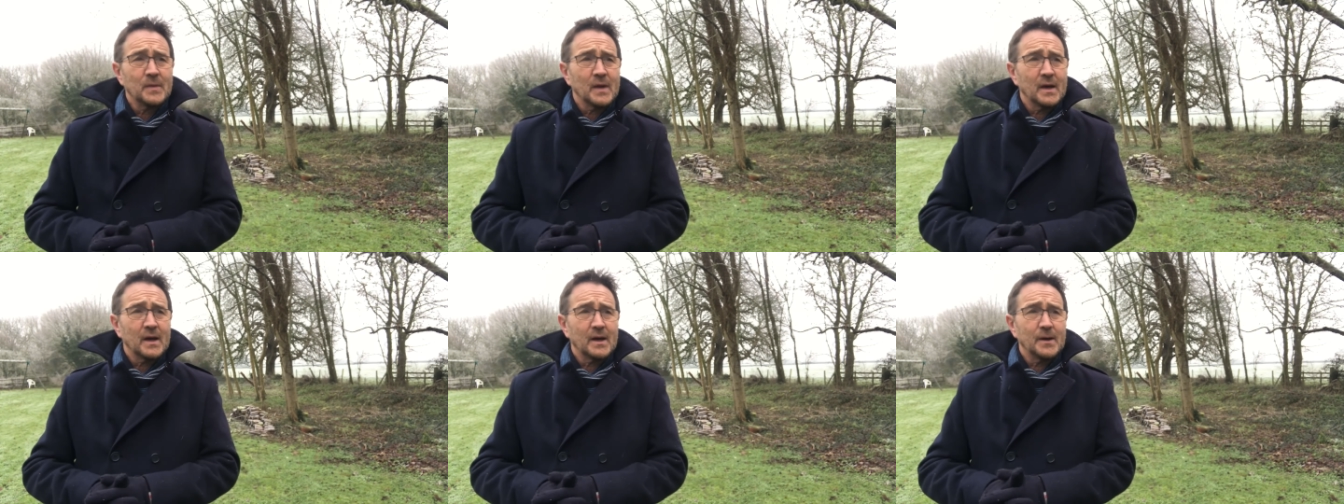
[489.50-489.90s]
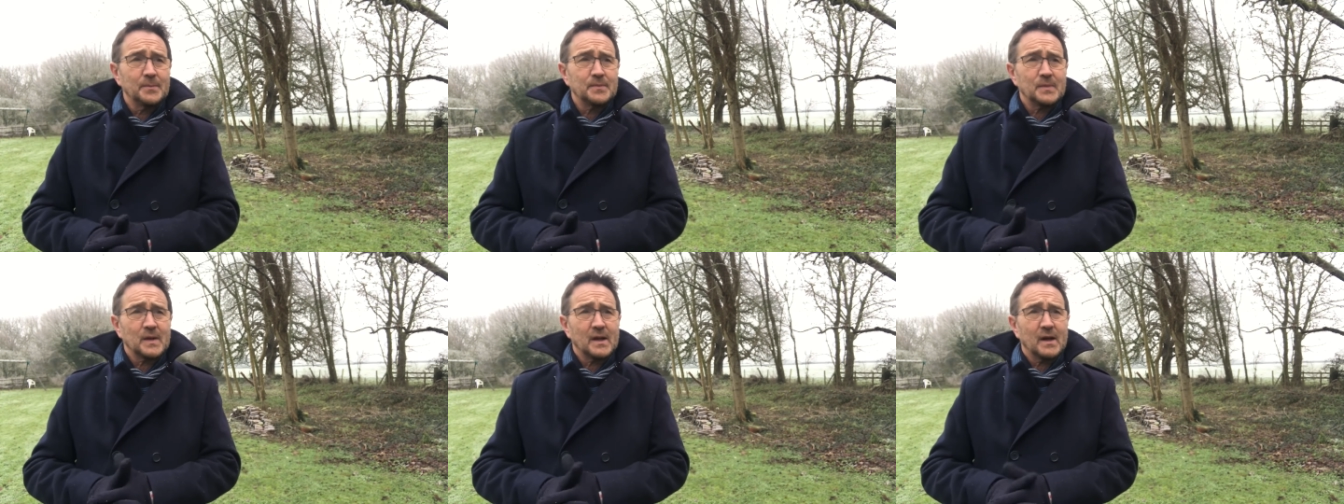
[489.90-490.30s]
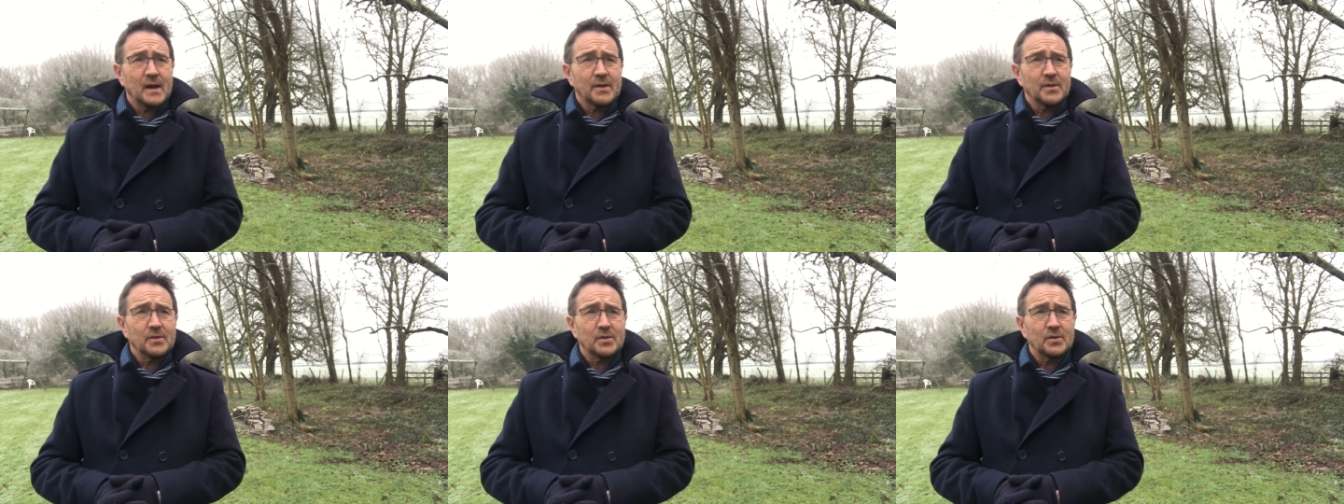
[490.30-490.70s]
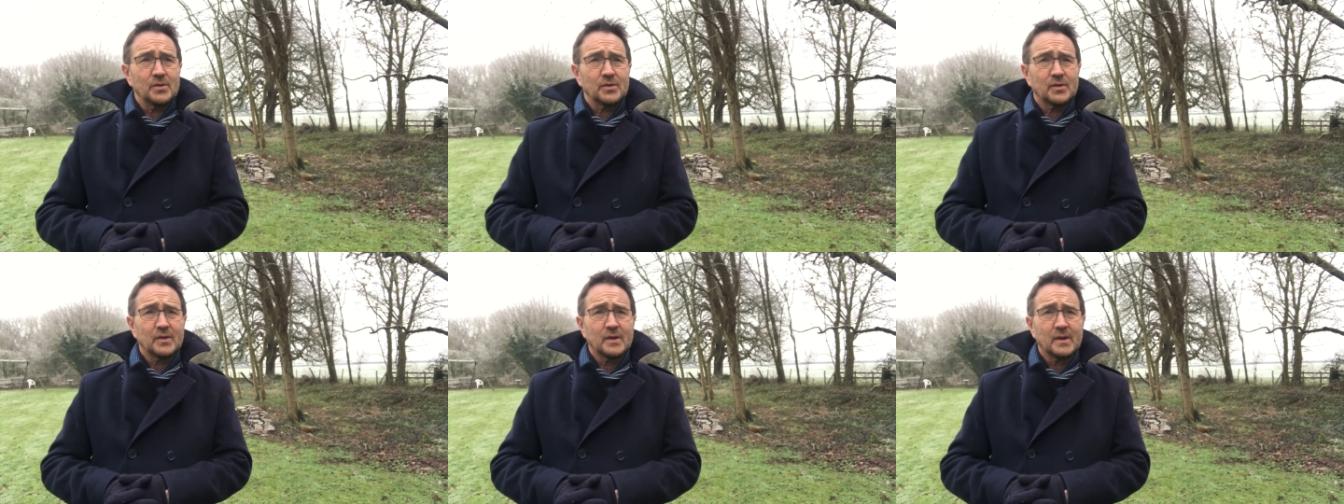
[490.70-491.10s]
Um, I
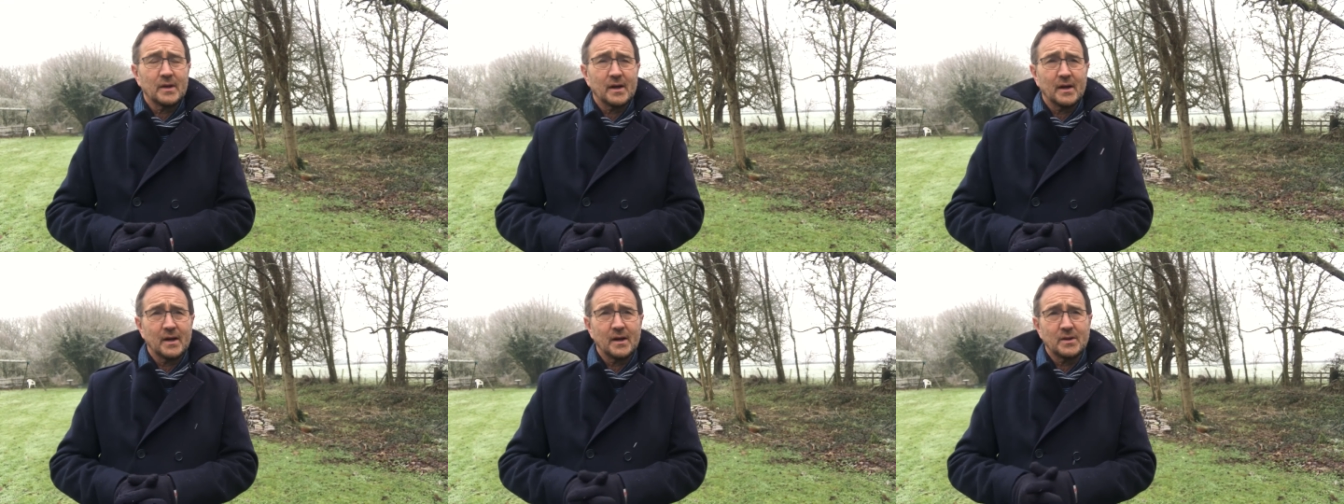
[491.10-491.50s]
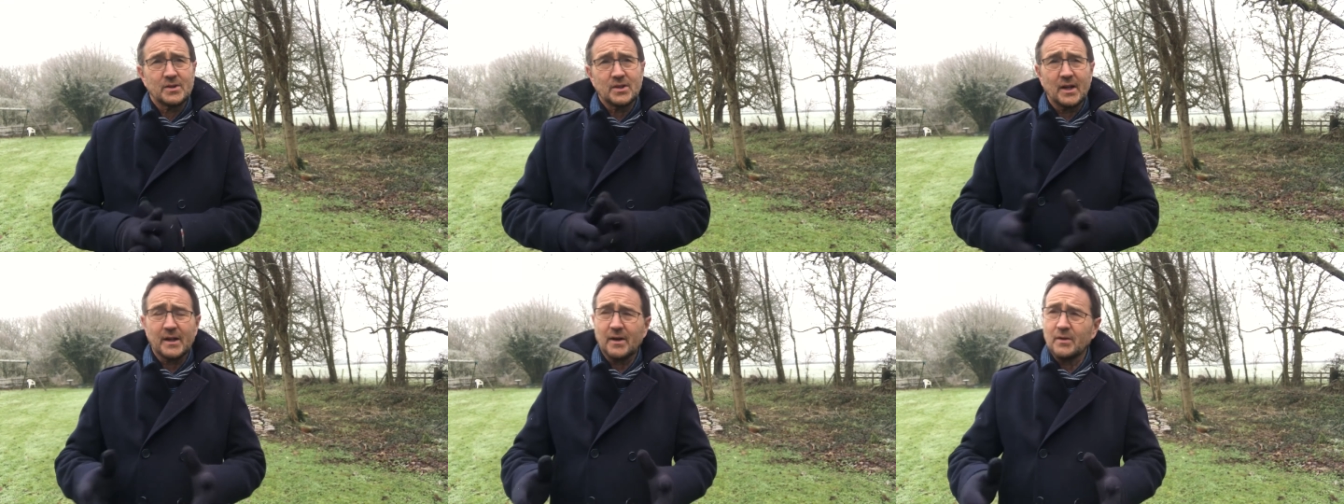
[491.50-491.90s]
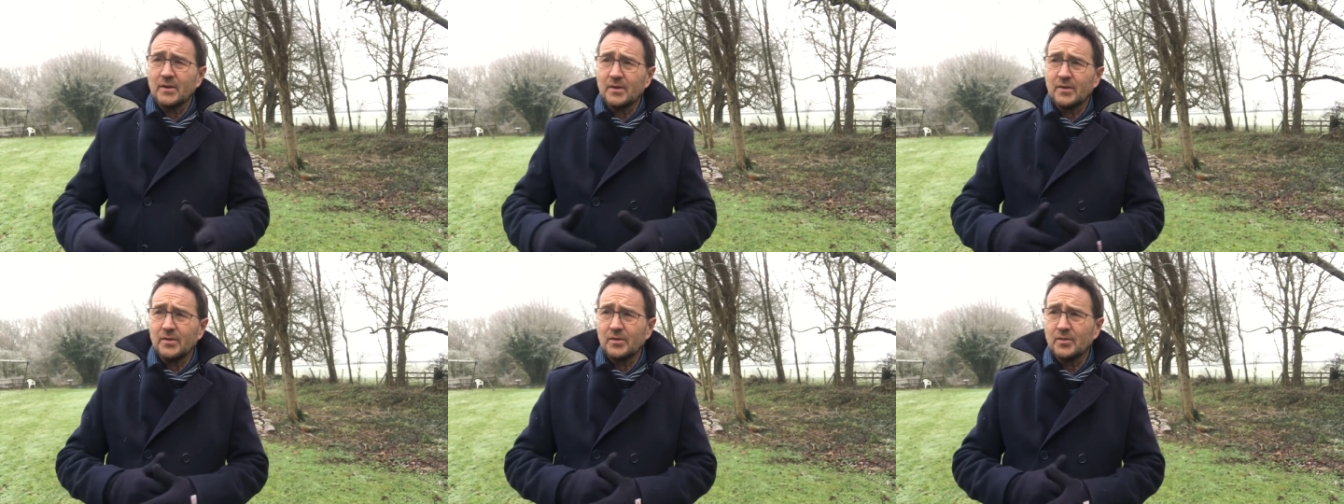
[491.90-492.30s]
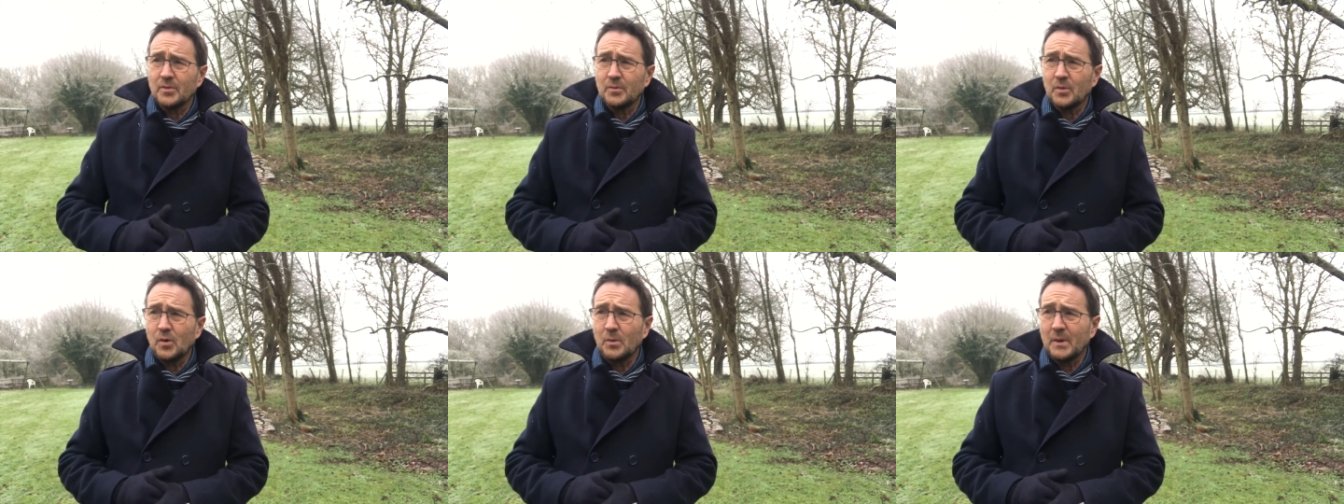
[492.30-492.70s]
thought, uh, shall I go in and do some
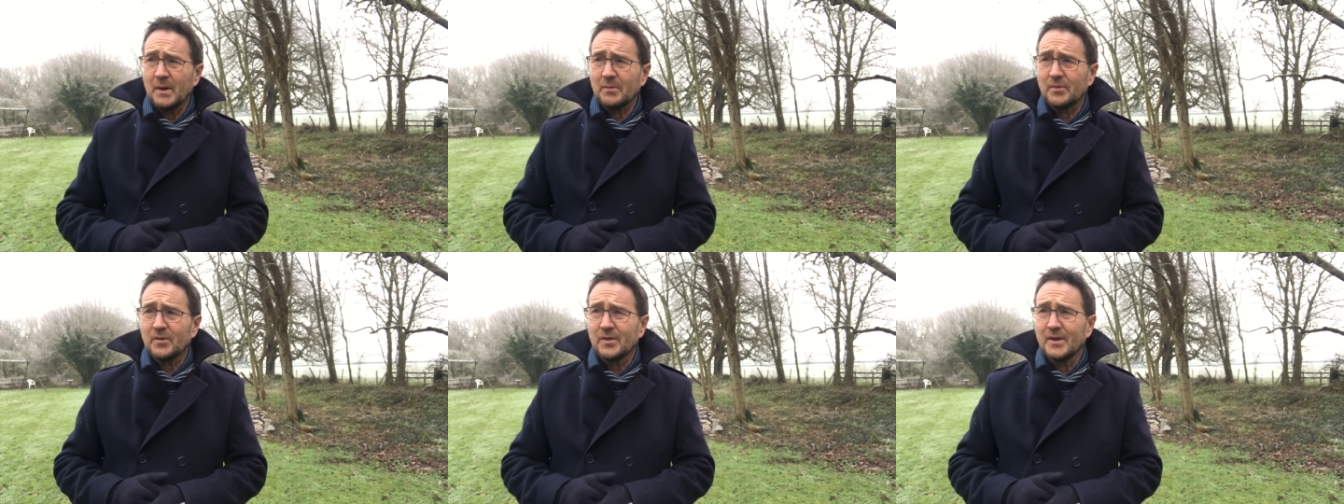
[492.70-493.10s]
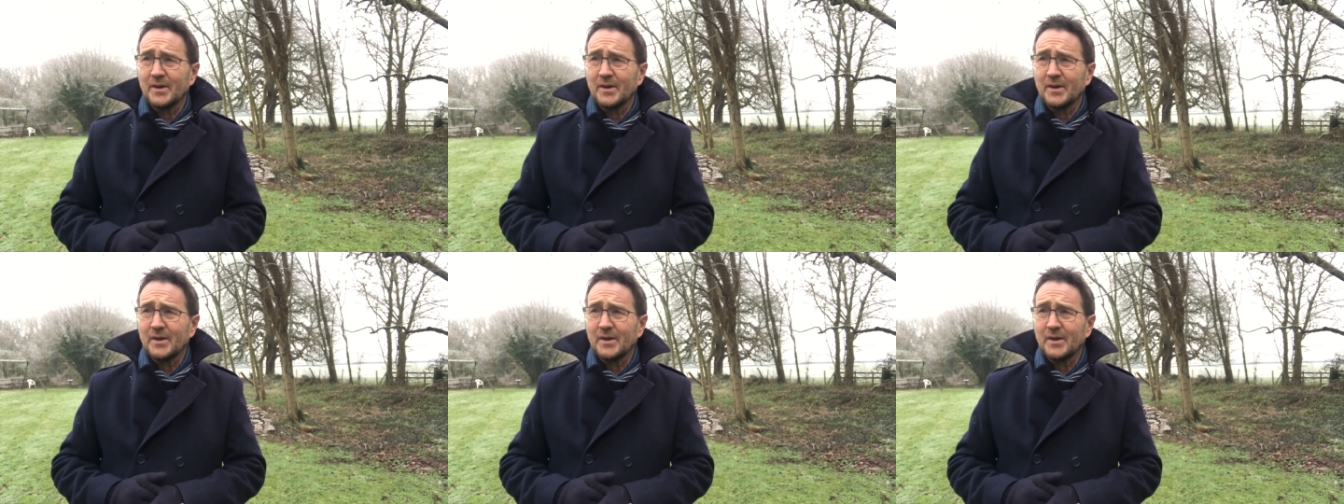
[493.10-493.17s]
warm-ups?